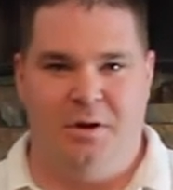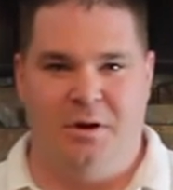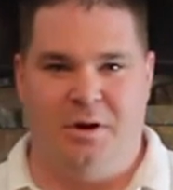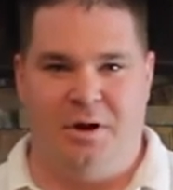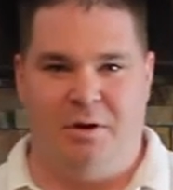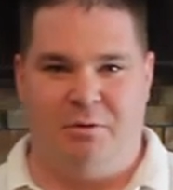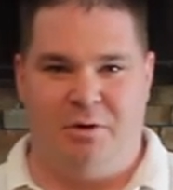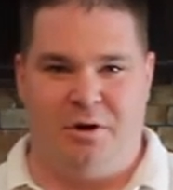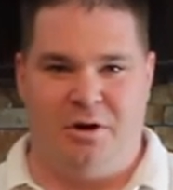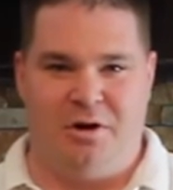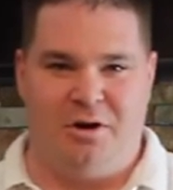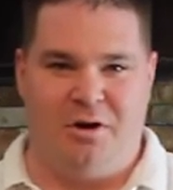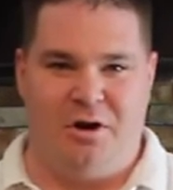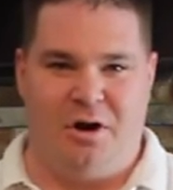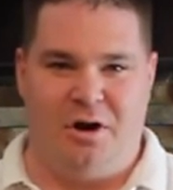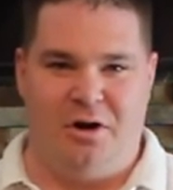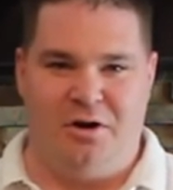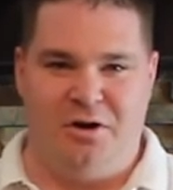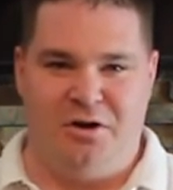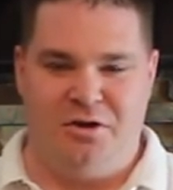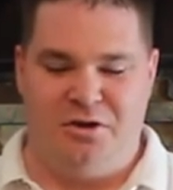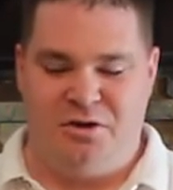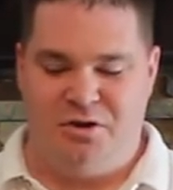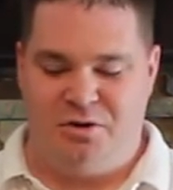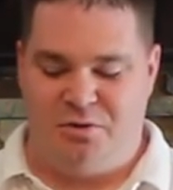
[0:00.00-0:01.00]
Now we're going to
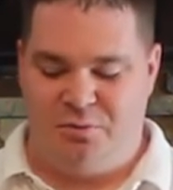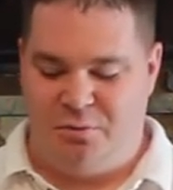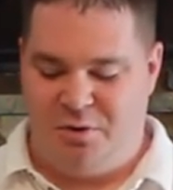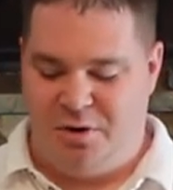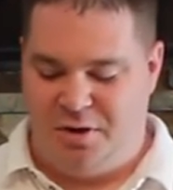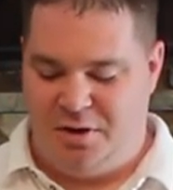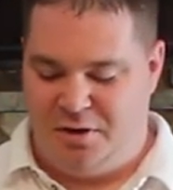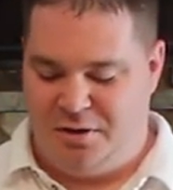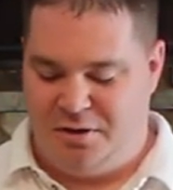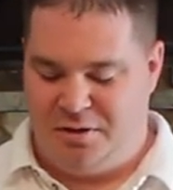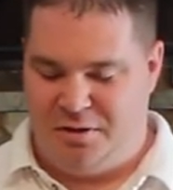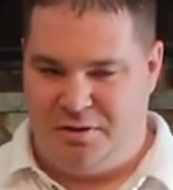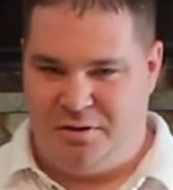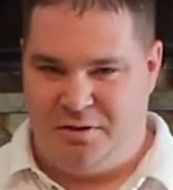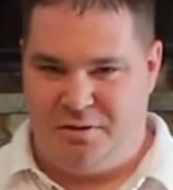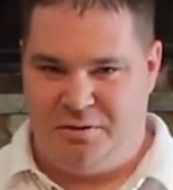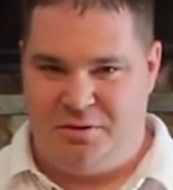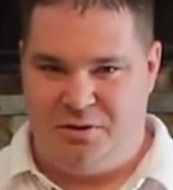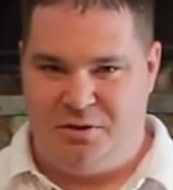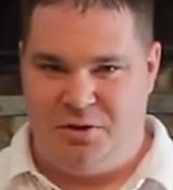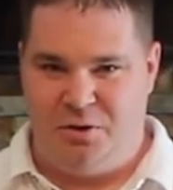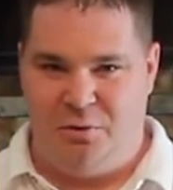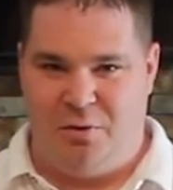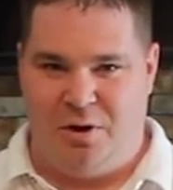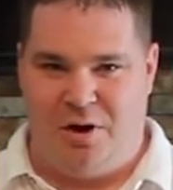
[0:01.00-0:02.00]
garnish with
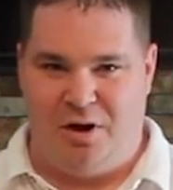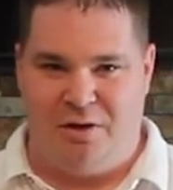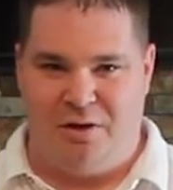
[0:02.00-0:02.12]
two